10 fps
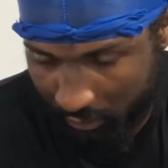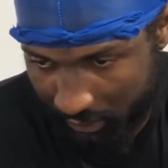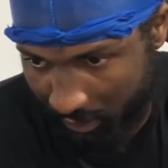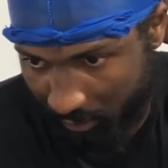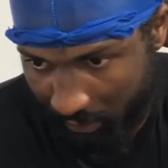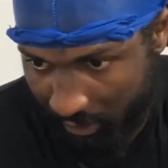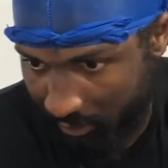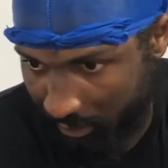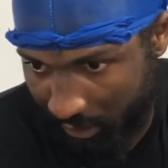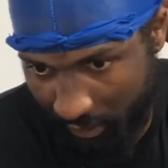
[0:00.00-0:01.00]
to compete
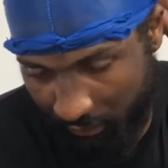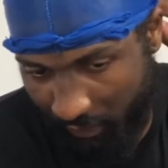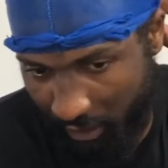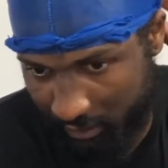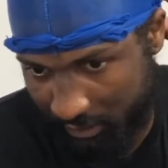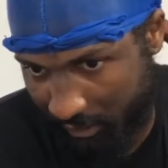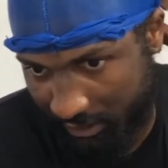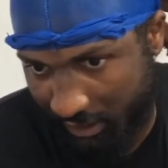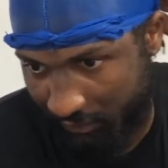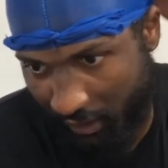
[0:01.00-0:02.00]
and be in the finals as many
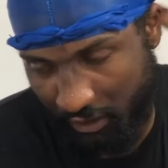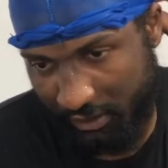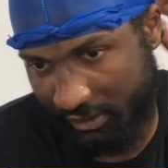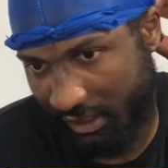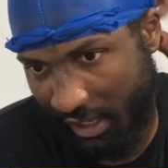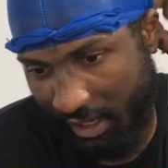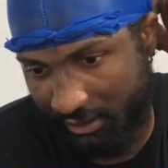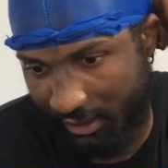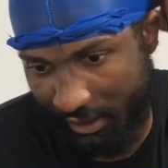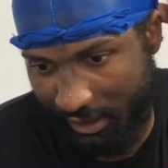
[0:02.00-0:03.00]
finals as he
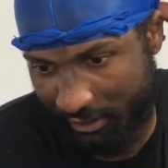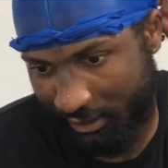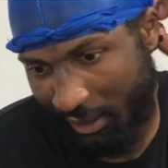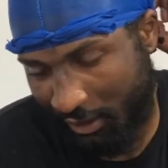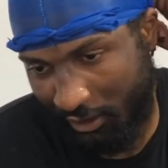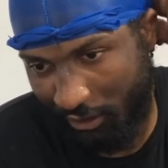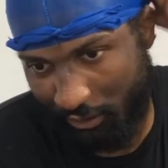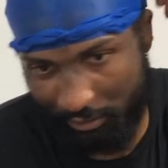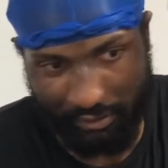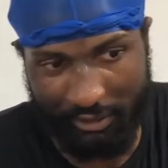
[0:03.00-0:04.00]
has. Yeah, he hasn't, you
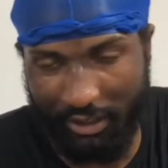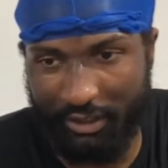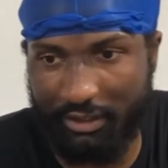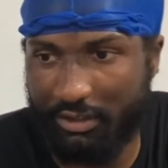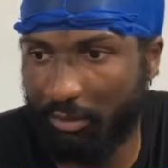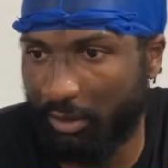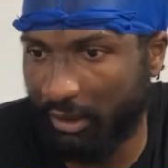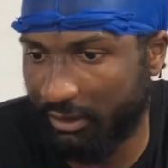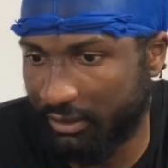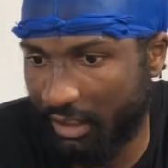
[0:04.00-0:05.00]
know, not getting a chip, but
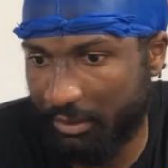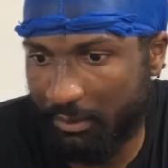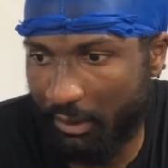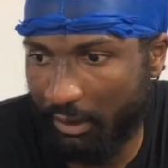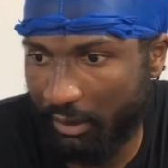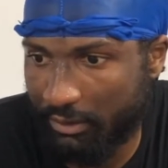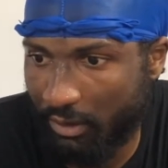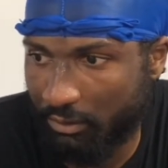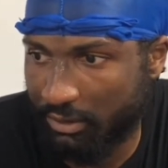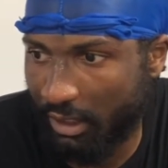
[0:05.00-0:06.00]
look at the team he's playing against.
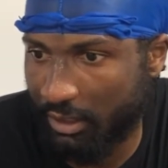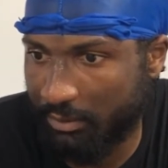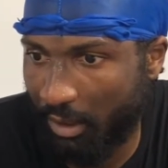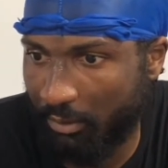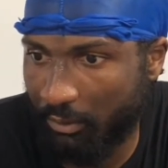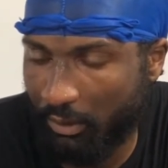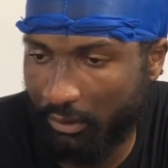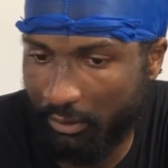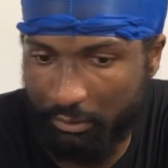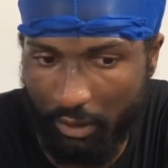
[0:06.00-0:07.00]
Golden State is probably one
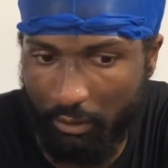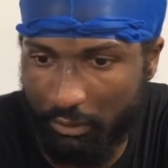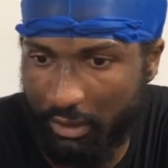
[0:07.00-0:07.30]
of the, you know,